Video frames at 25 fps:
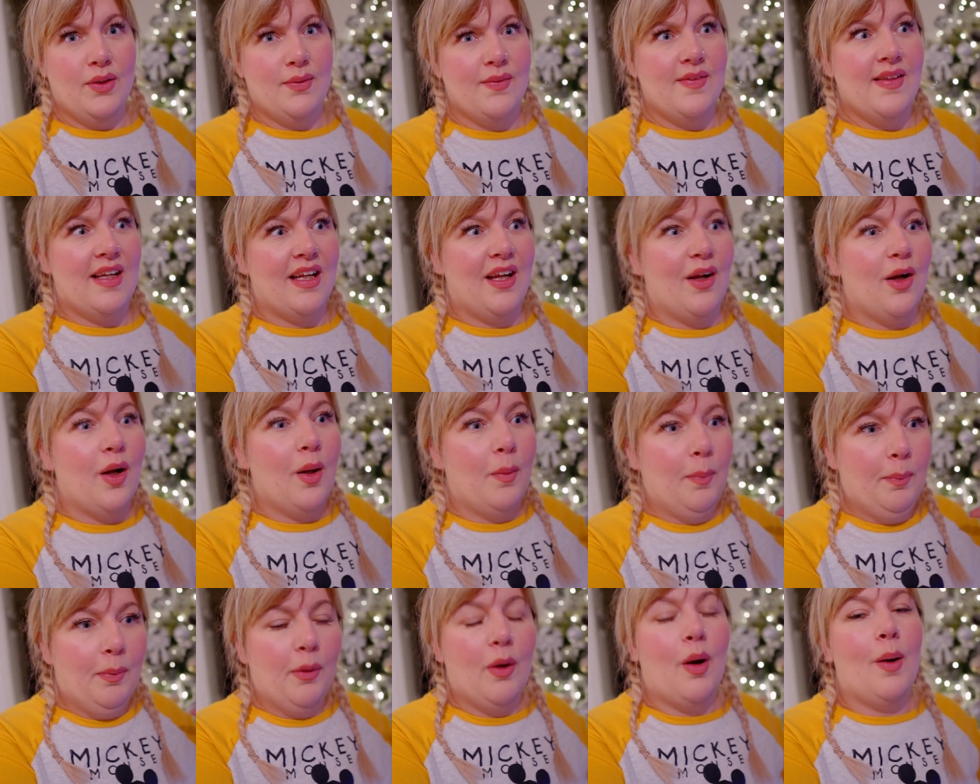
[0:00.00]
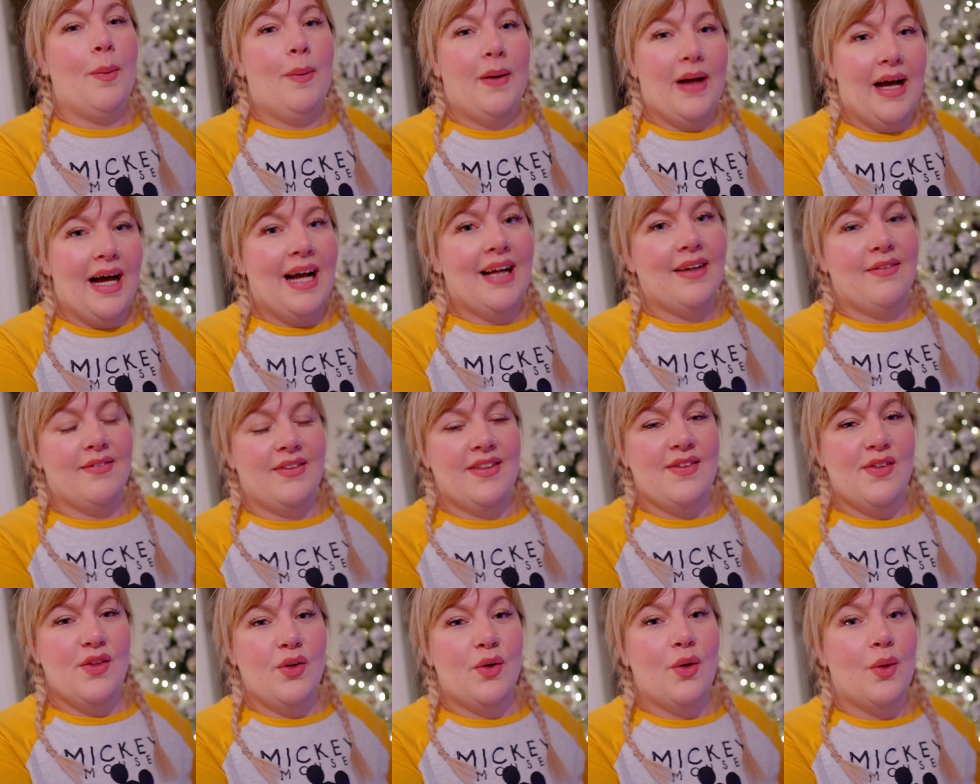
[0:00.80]
It was like a proper
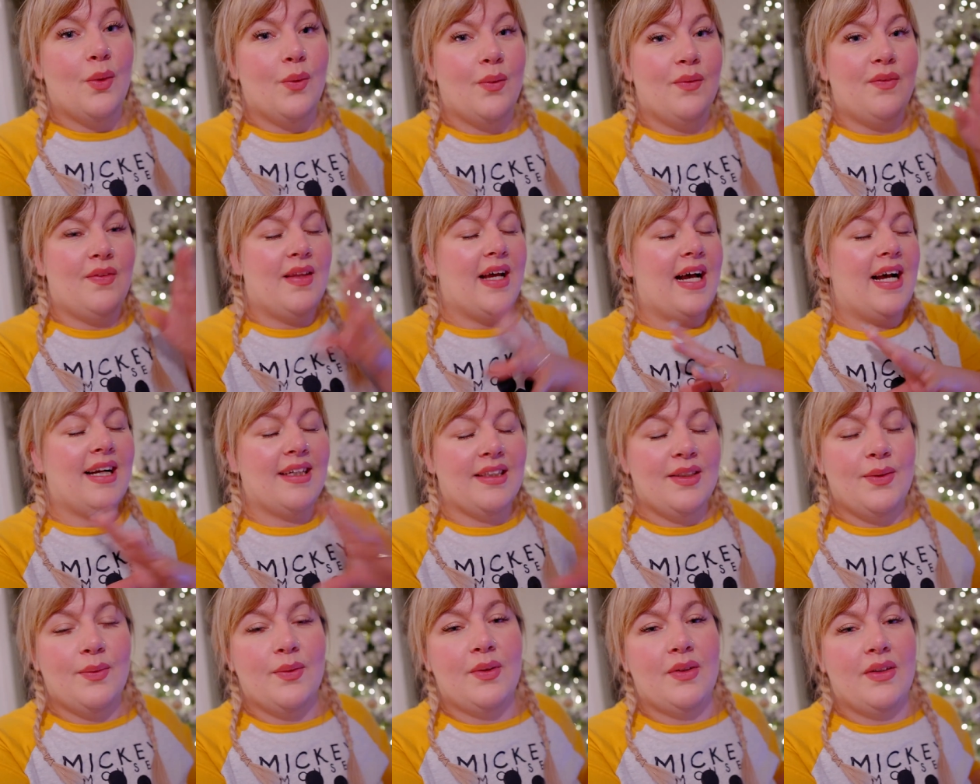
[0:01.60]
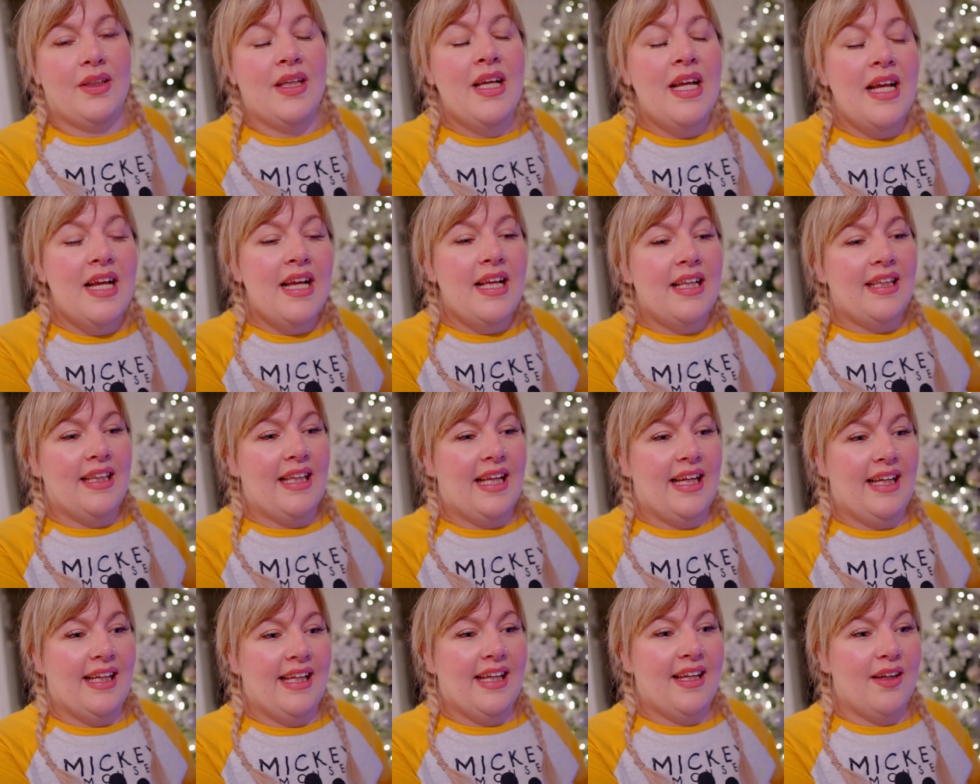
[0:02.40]
Hagrid's Hut with the actual
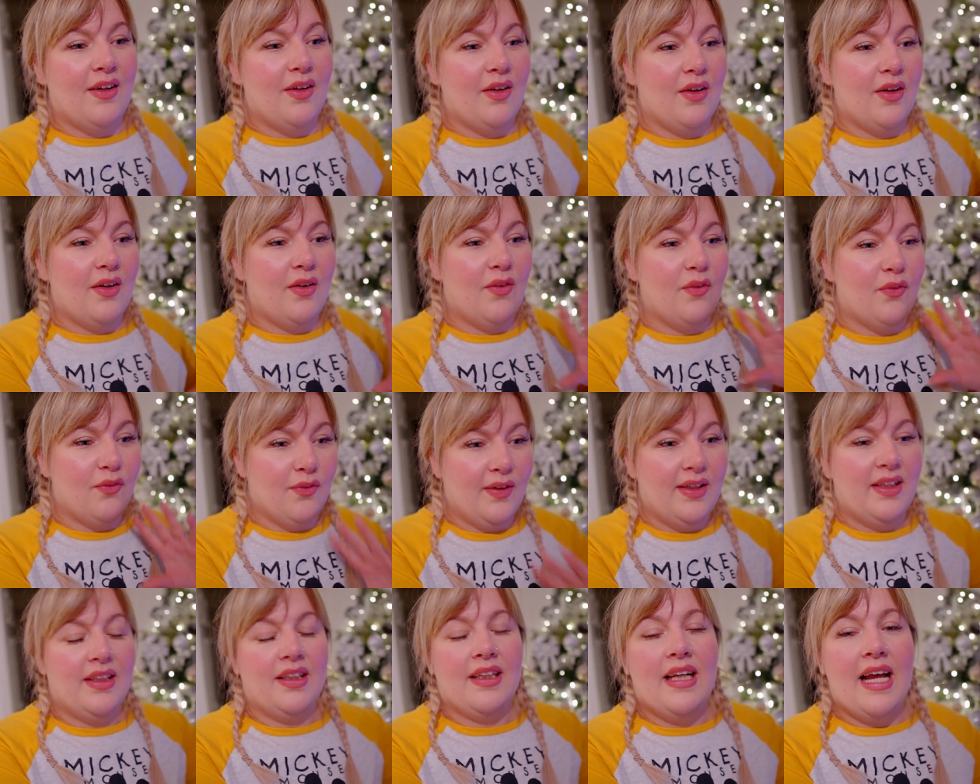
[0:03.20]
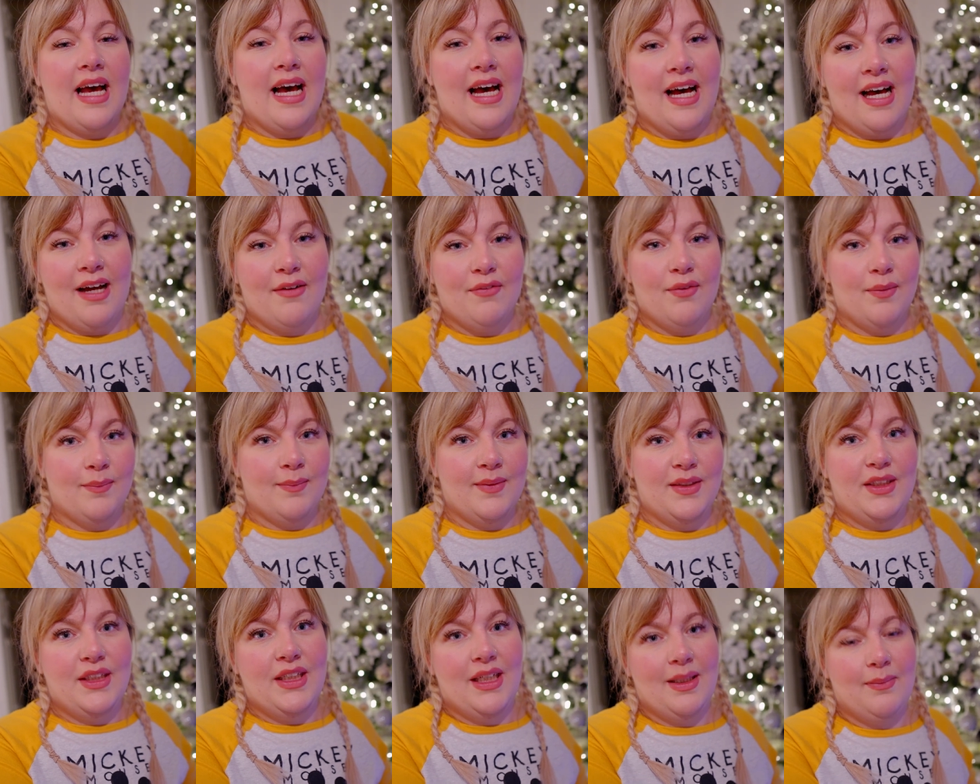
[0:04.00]
like a real car from
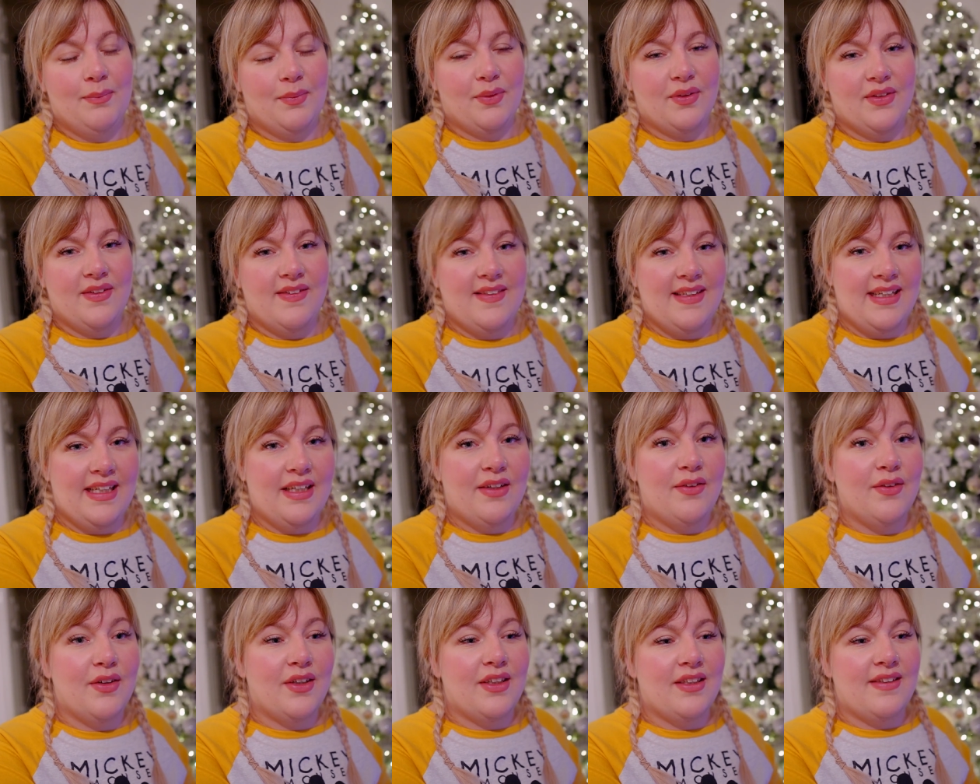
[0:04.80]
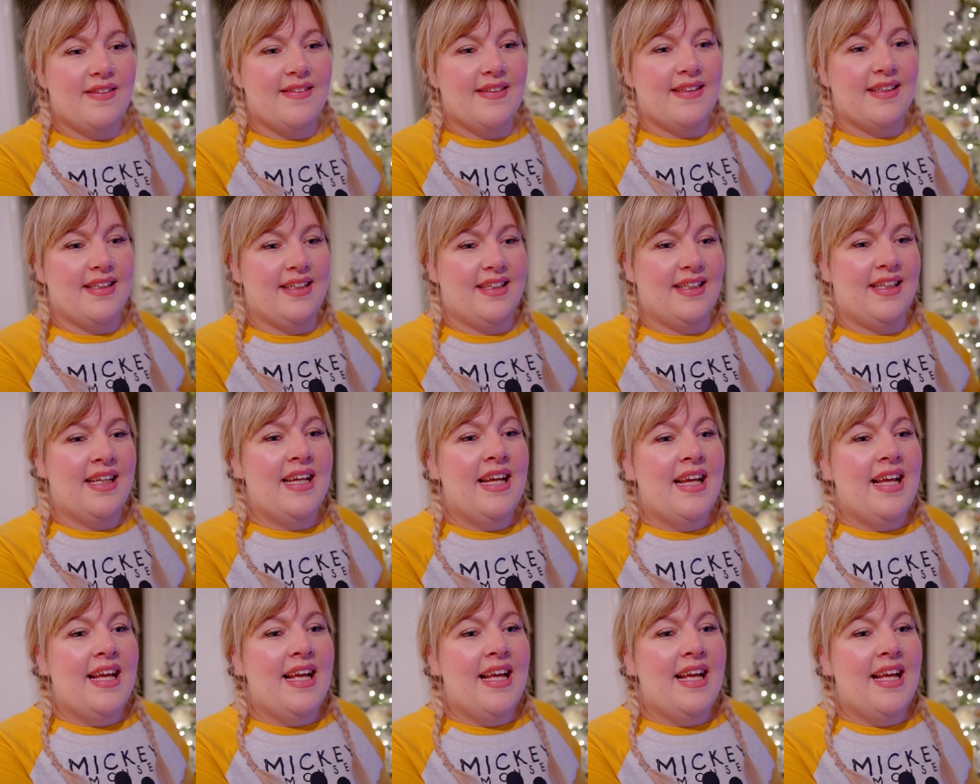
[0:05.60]
the Chamber of Secrets and